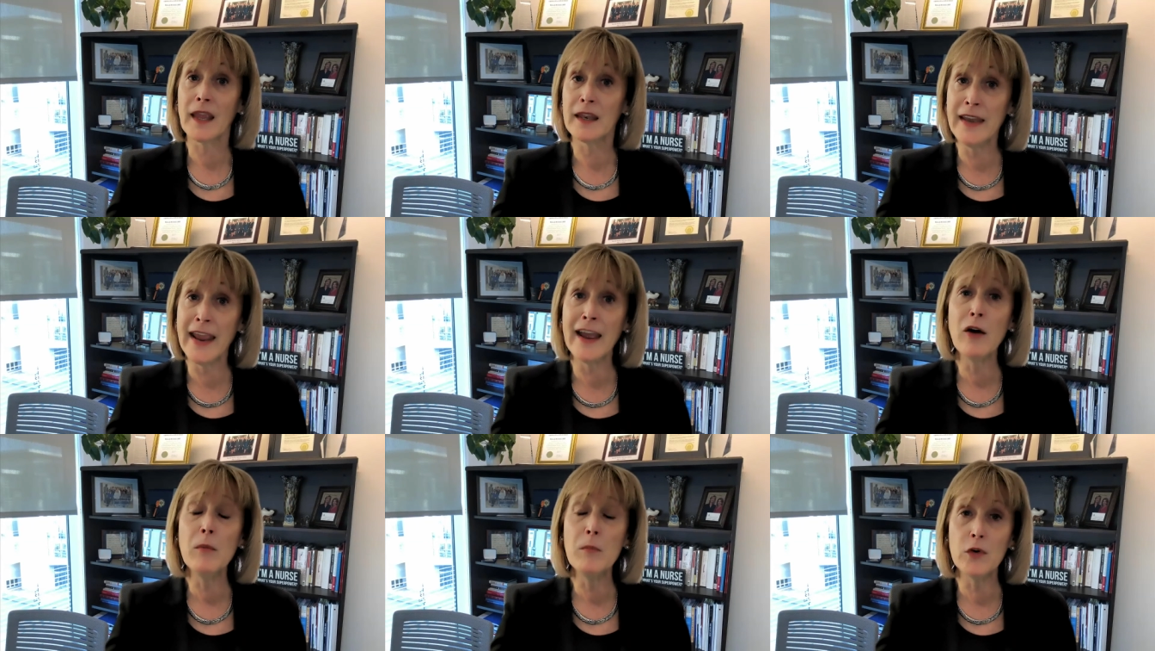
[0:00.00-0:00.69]

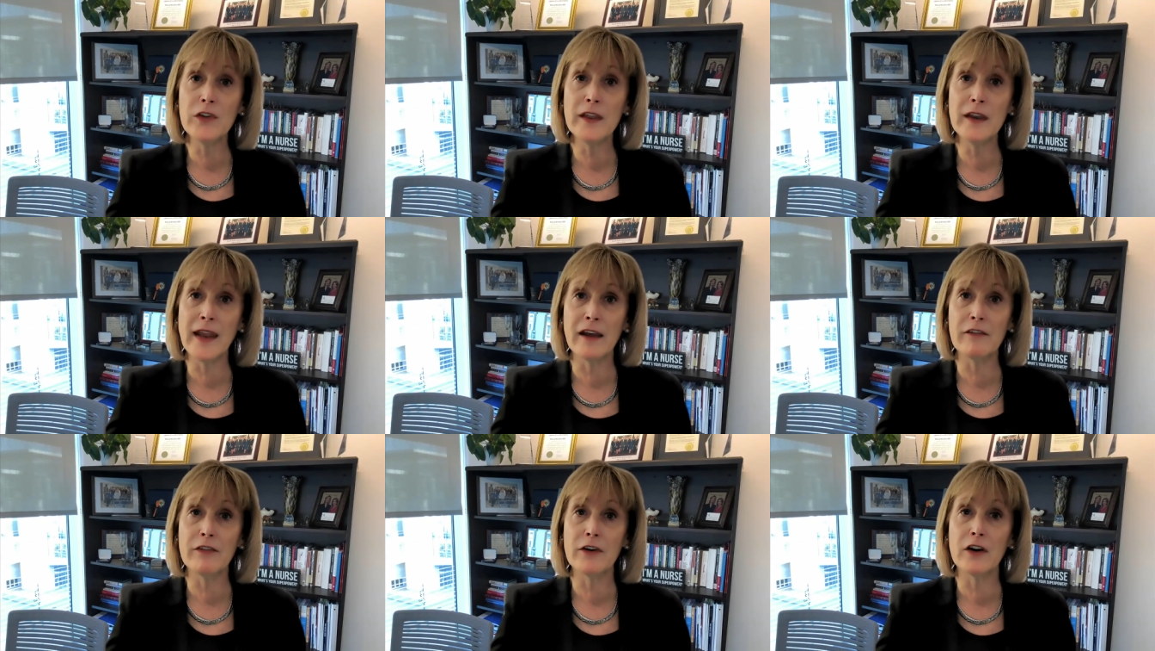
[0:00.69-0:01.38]
Now more than
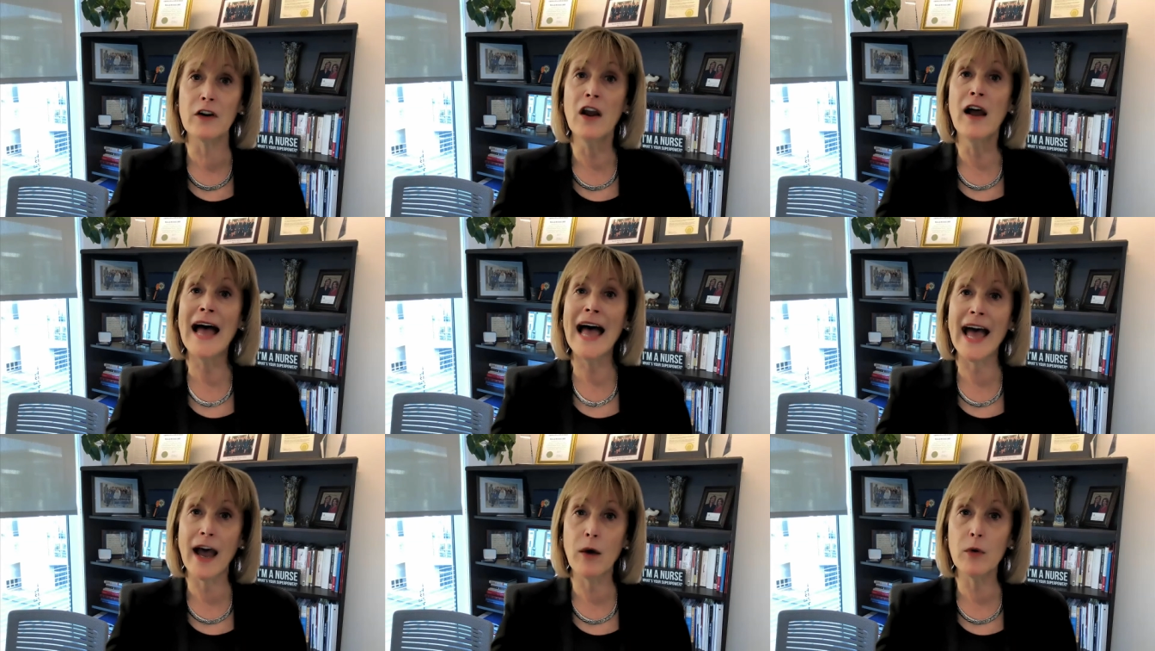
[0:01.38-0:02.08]
ever,
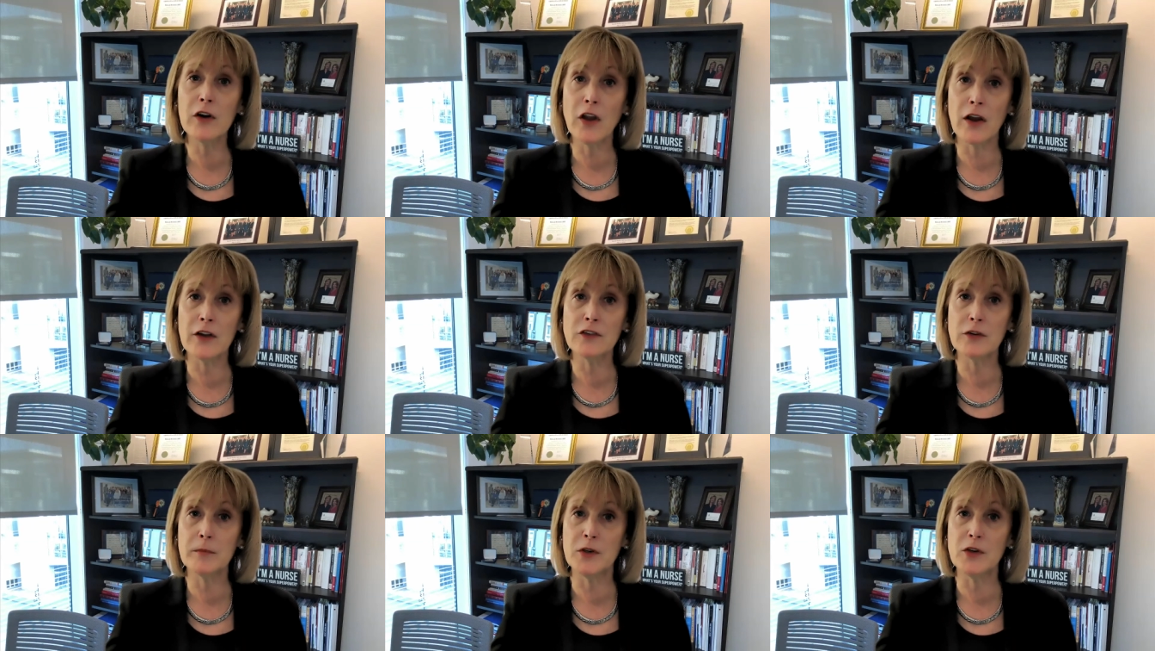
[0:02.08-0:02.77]
our
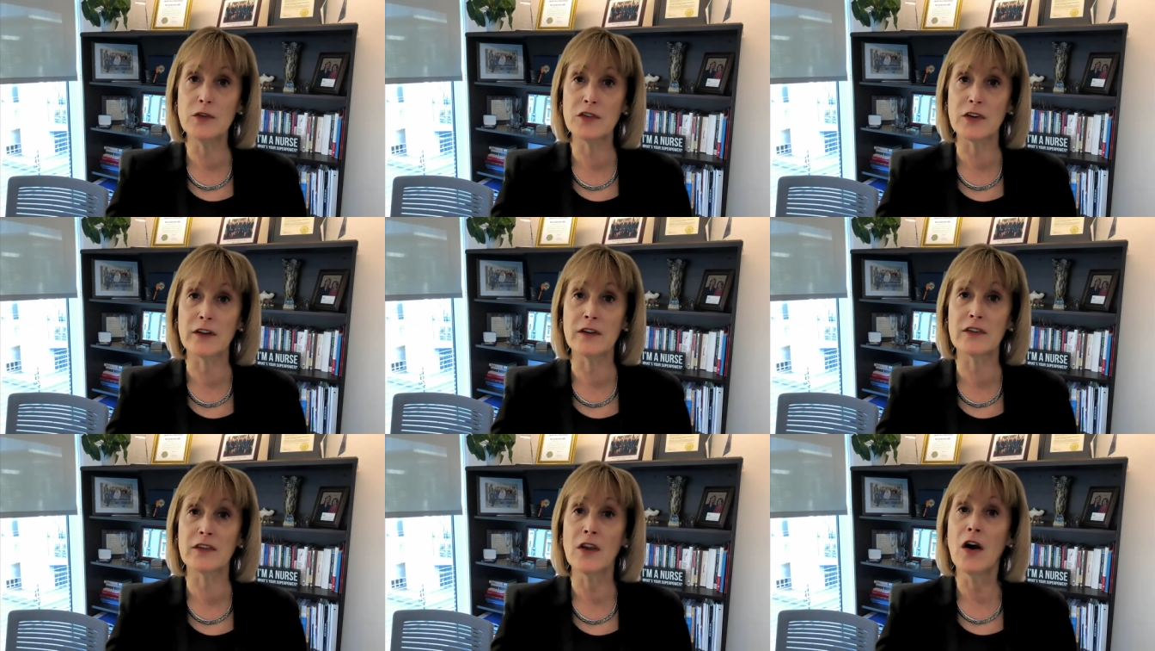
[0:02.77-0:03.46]

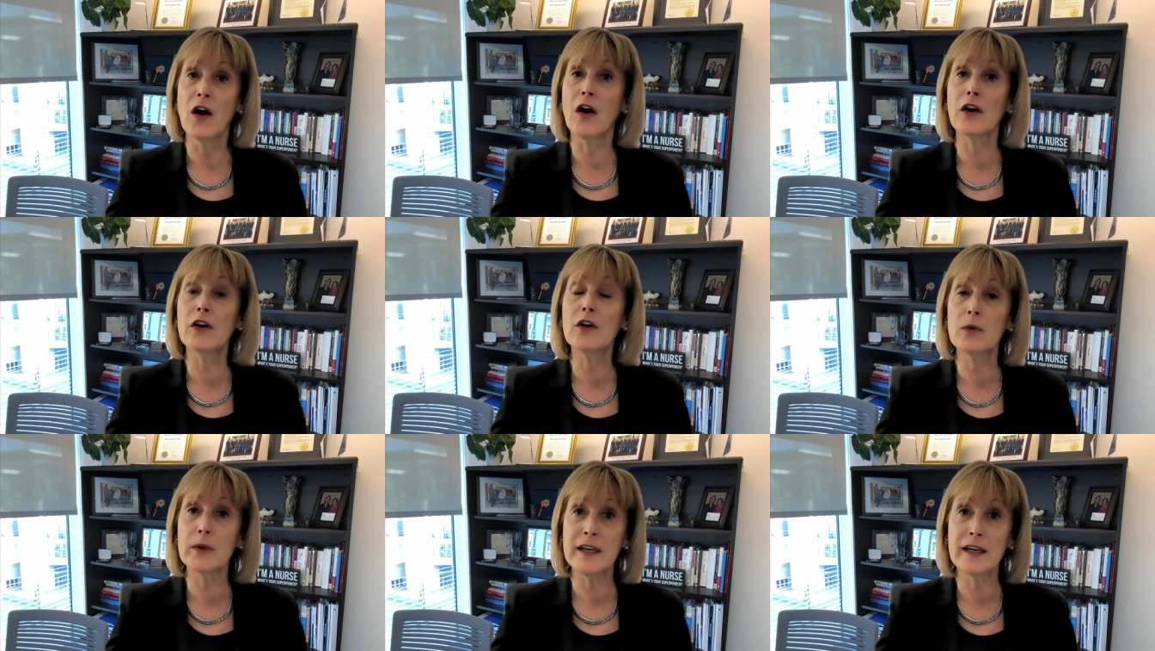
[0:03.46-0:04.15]
contributions are
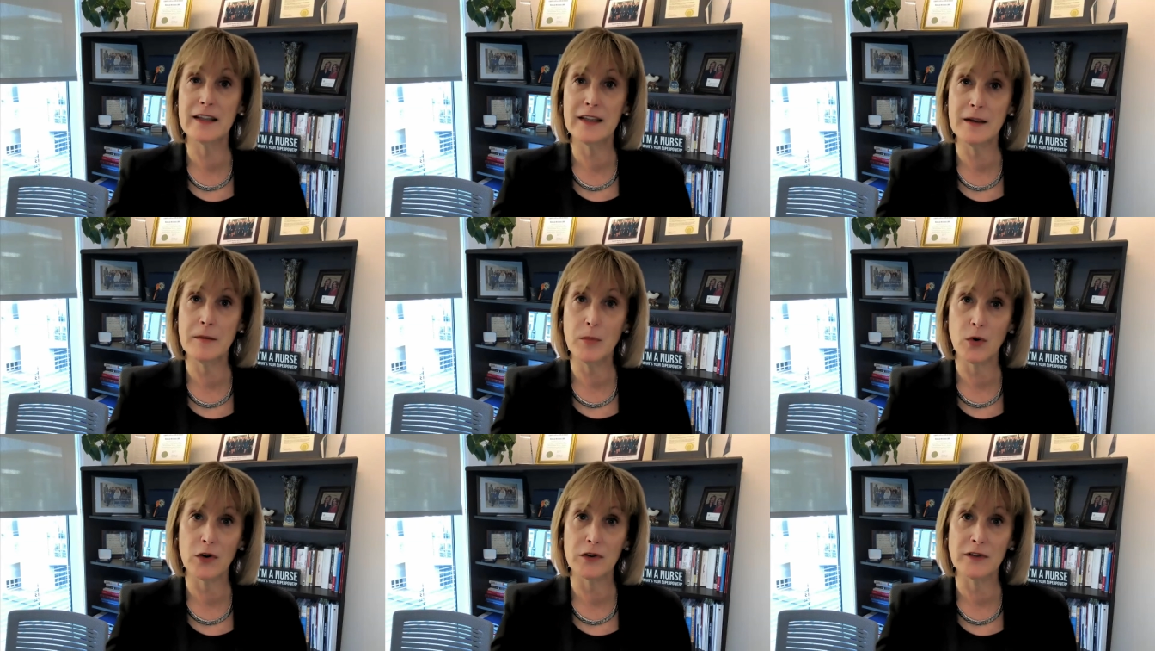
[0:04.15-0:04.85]
critically
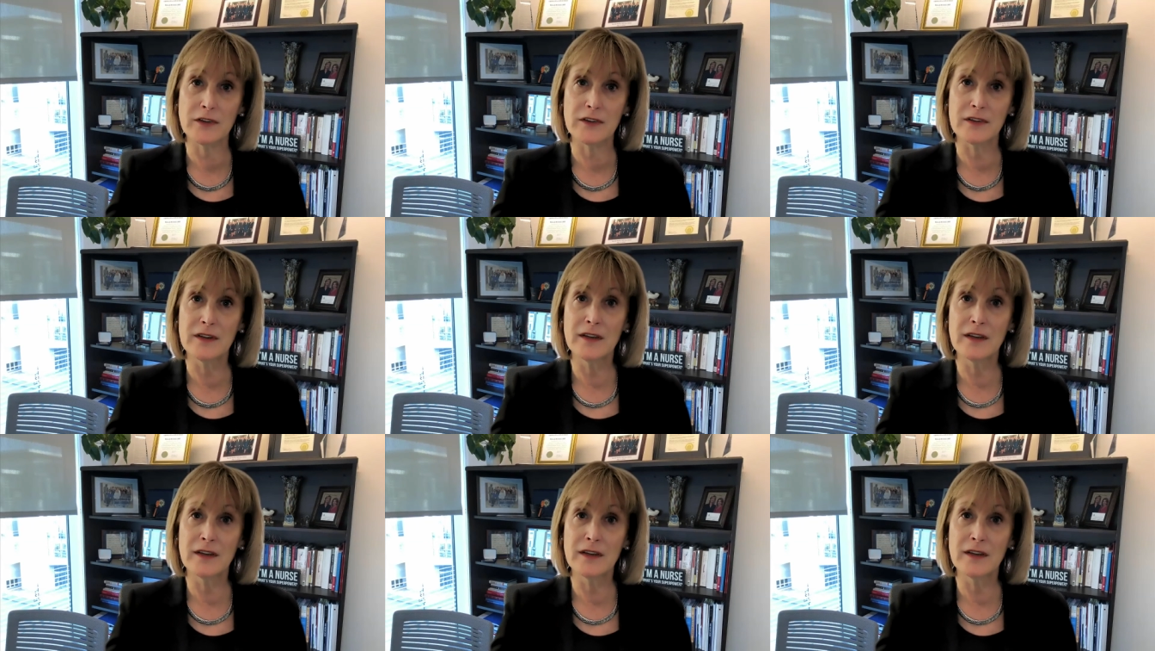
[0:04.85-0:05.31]
important.